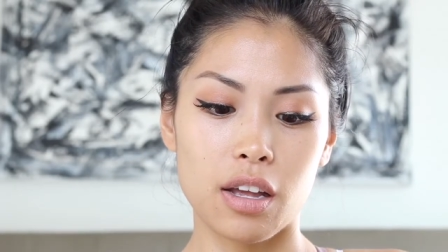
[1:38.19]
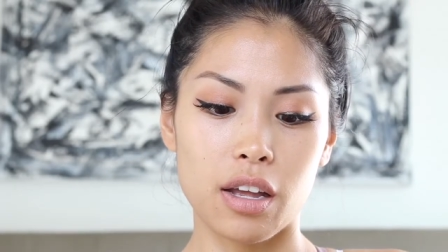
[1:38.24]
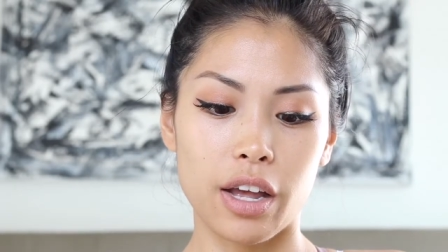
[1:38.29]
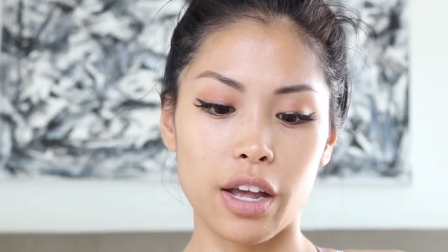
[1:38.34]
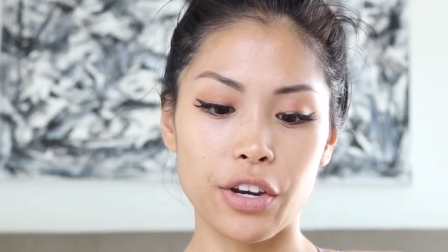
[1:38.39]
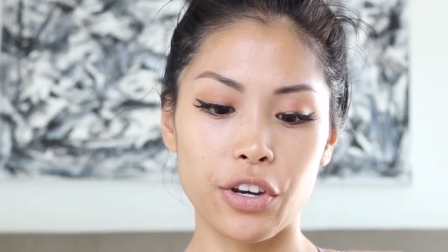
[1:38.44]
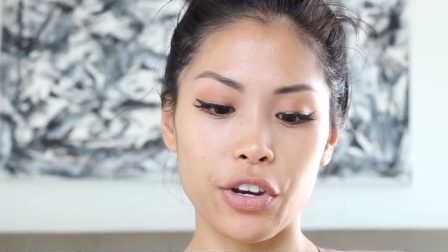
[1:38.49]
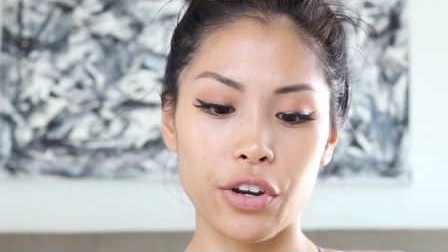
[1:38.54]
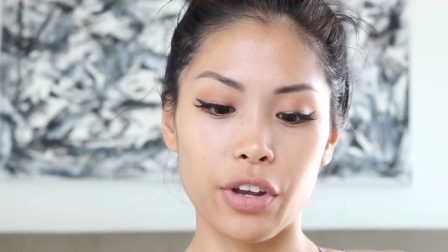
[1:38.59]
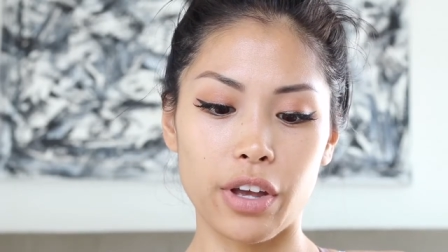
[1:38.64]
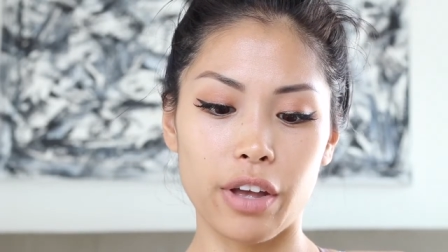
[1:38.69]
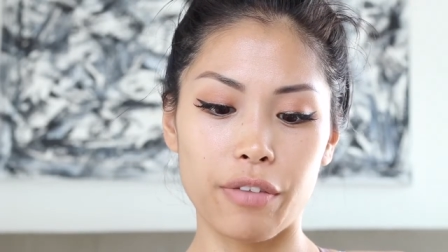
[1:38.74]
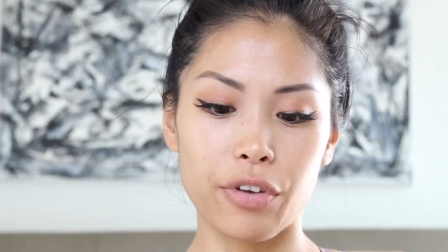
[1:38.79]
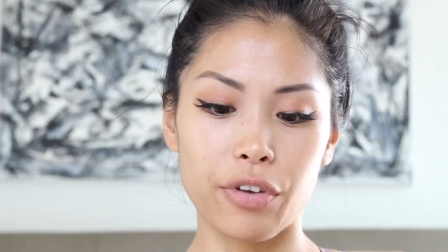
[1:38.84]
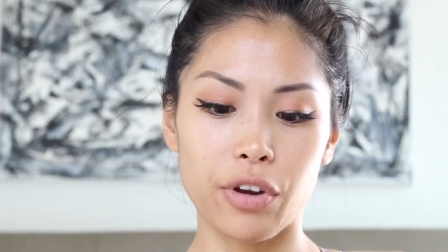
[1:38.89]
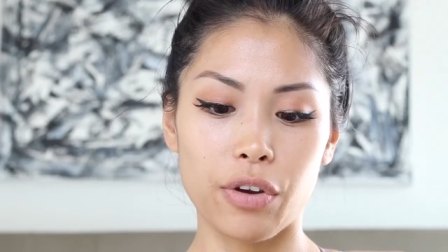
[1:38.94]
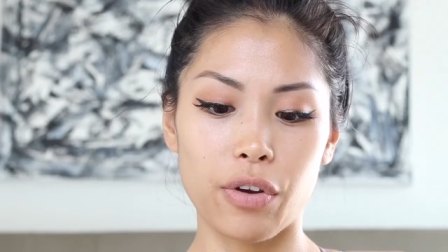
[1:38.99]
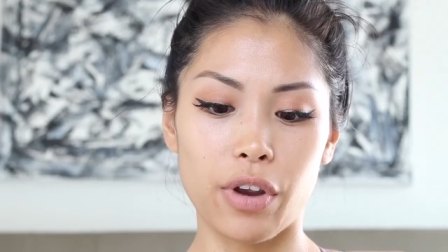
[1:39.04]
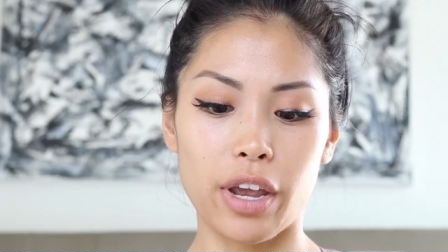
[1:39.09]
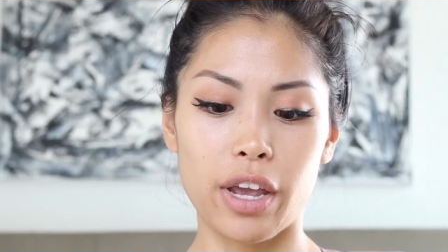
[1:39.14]

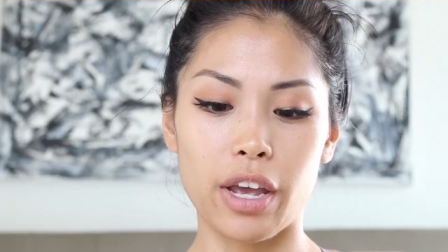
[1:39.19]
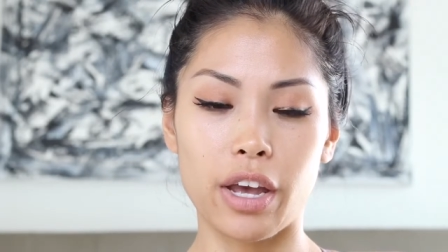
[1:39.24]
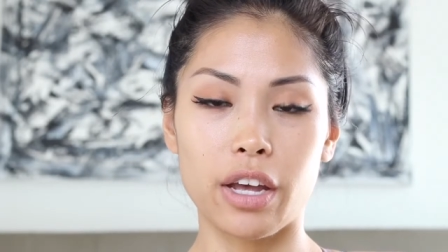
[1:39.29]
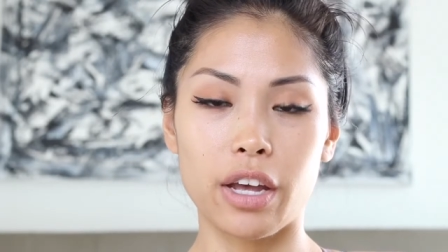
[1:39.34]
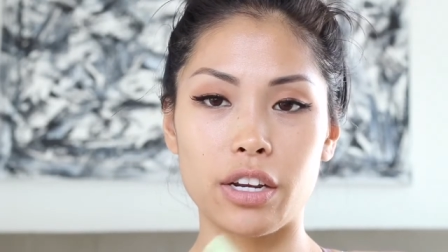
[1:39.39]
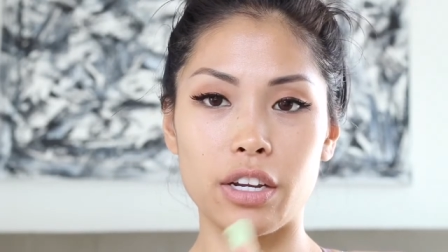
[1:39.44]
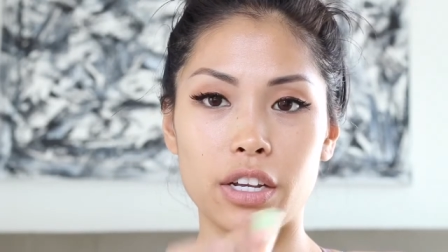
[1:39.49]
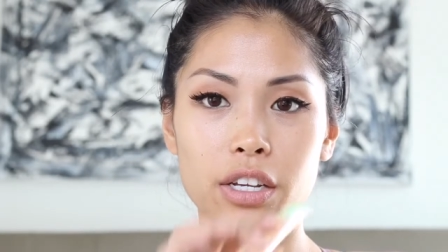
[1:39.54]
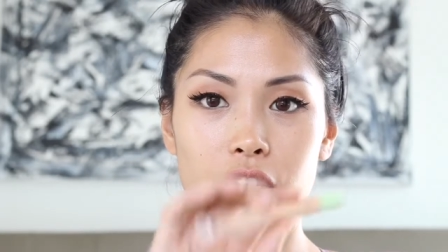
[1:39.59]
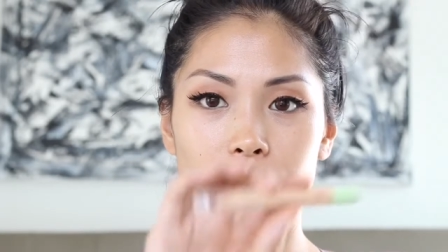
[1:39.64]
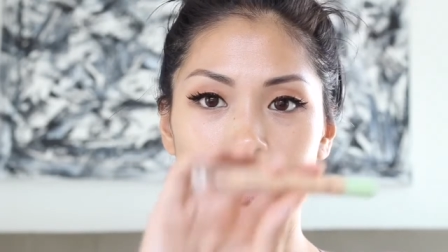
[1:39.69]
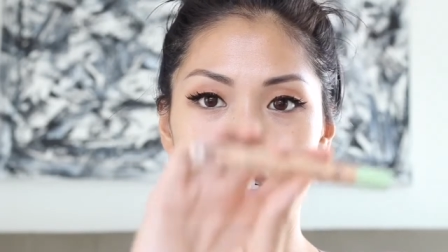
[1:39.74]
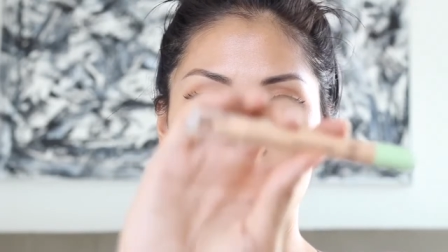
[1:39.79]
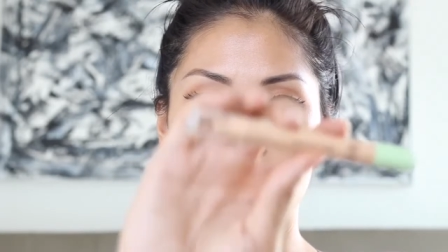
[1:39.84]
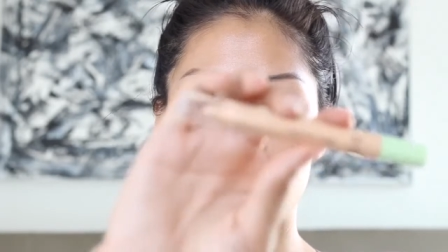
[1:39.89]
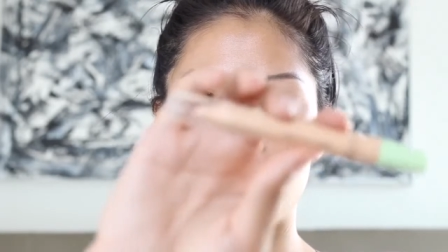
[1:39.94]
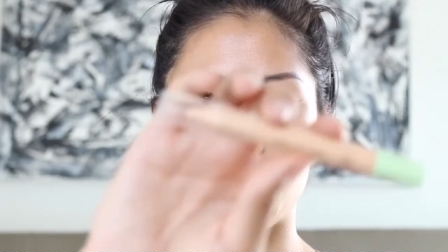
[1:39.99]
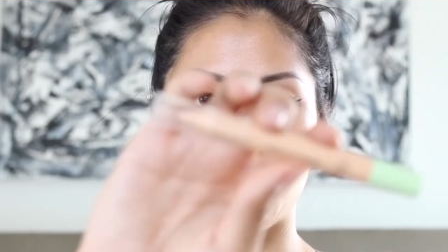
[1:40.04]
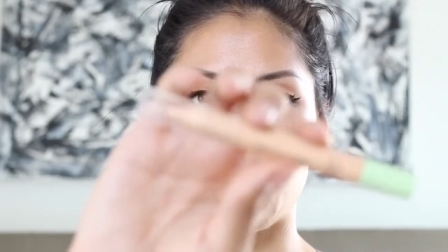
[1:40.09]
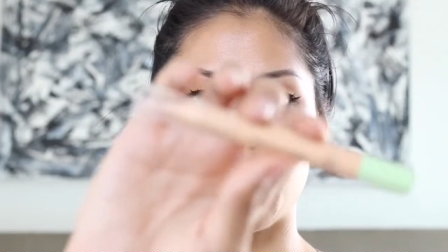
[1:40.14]
Undercover Crayon
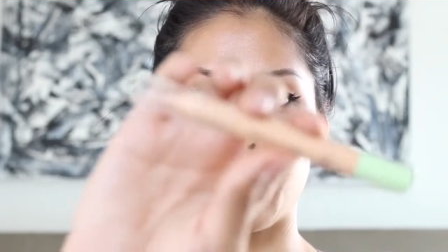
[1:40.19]
just to